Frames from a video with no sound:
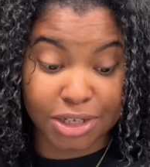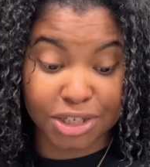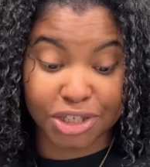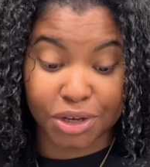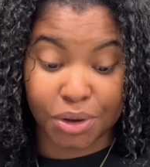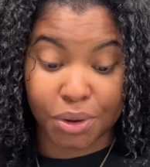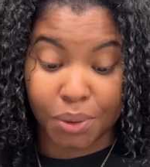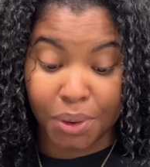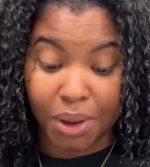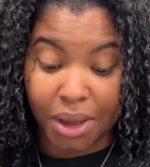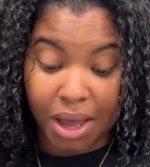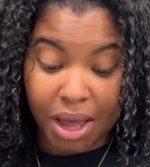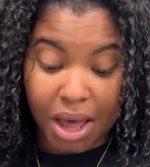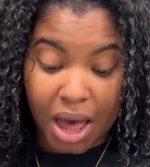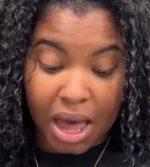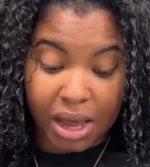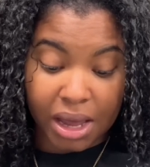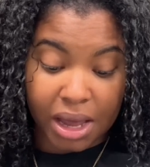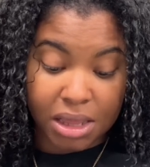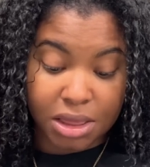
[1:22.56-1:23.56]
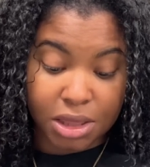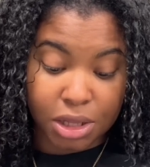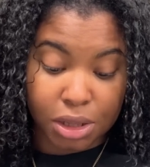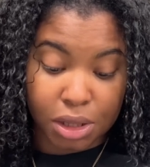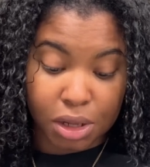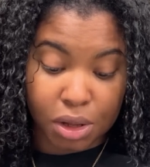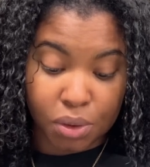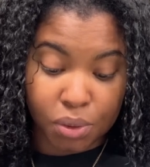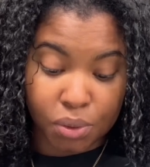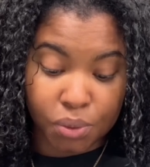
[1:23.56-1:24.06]
so I got the
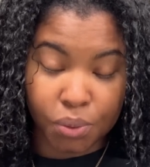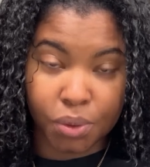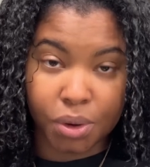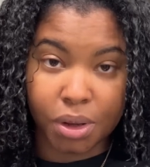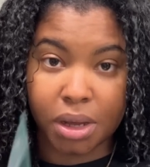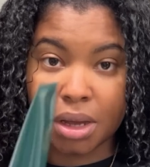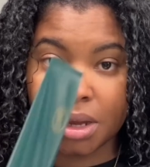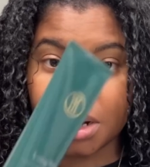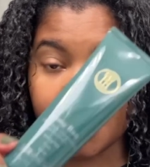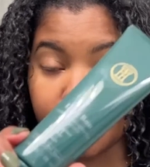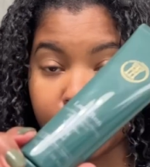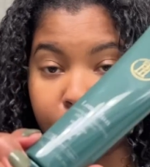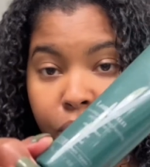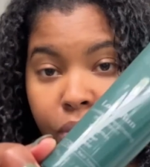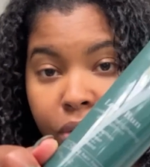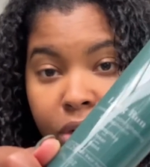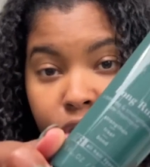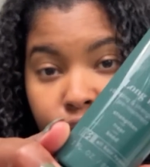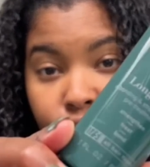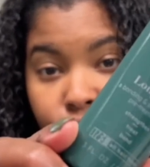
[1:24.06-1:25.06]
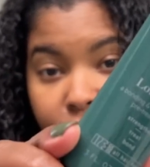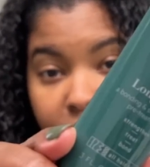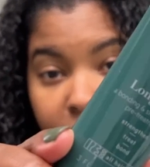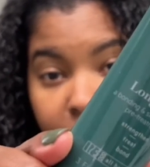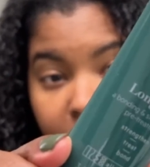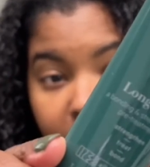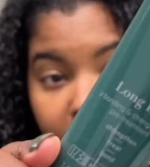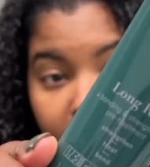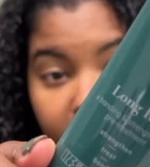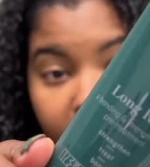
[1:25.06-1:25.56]
long run
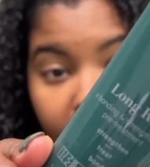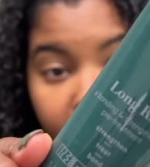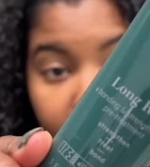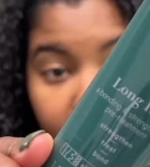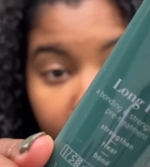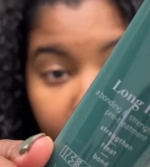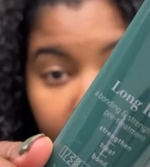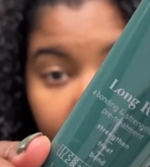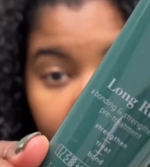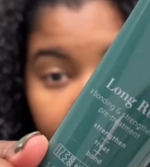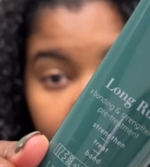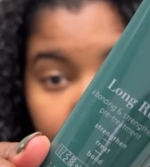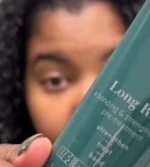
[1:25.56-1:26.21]
pre-treatment and I'll link these